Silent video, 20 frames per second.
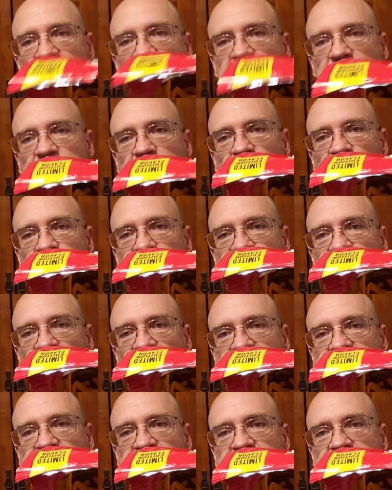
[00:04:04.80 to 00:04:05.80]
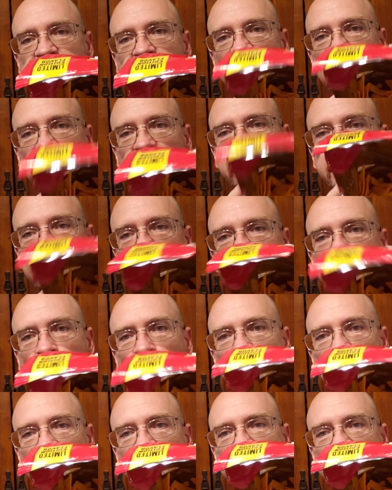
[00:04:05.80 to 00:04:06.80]
here. We've got that uh,
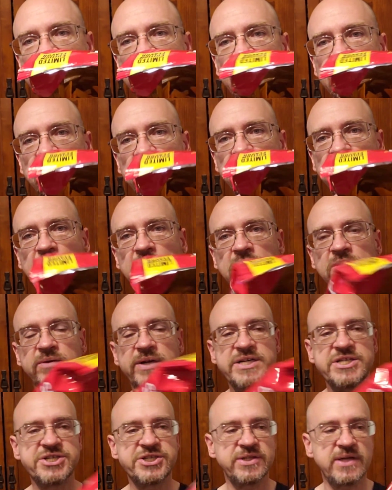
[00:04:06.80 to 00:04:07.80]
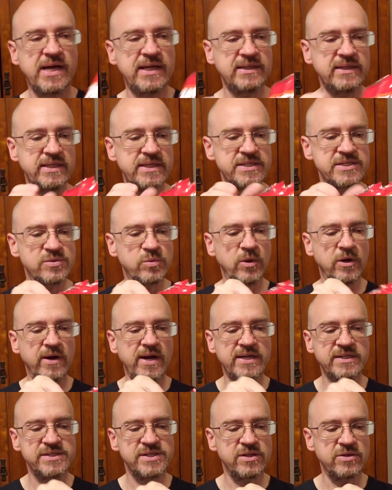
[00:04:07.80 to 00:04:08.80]
more of a yellow coloration on these,
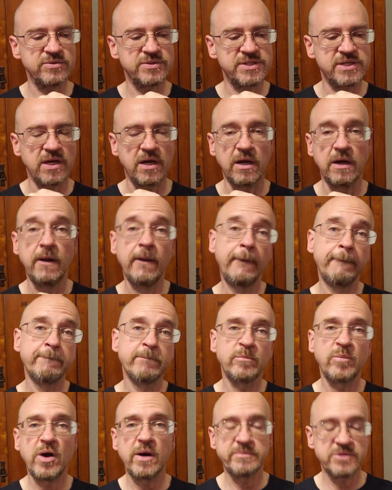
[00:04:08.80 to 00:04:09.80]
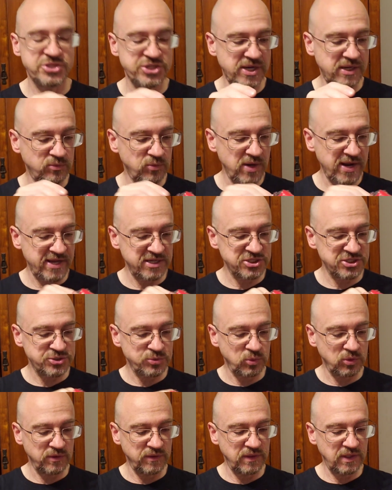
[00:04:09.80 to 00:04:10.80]
whereas those uh, Parmesan Ranch
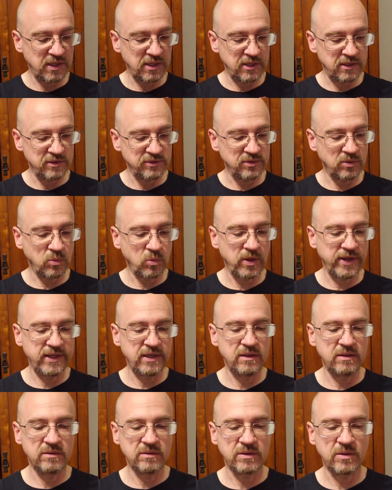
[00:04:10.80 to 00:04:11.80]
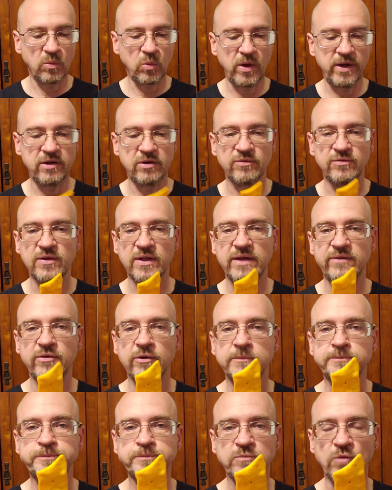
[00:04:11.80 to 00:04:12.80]
were the uh, the white the whiter
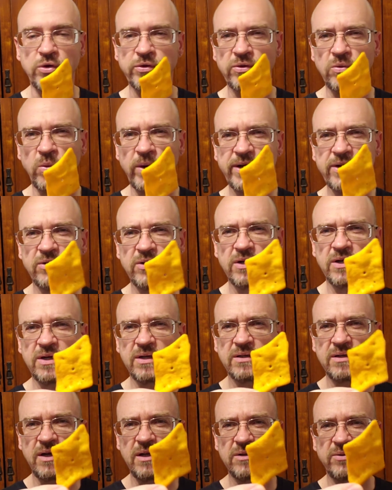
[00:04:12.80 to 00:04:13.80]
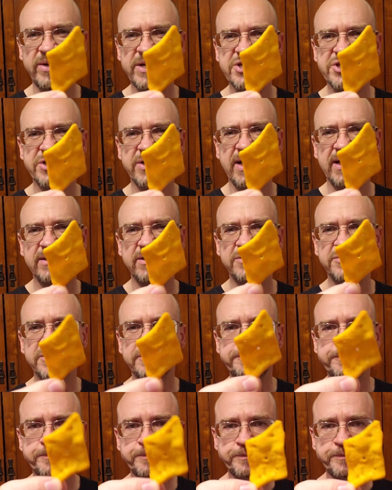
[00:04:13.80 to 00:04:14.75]
flavor or the whiter uh, coloration on those.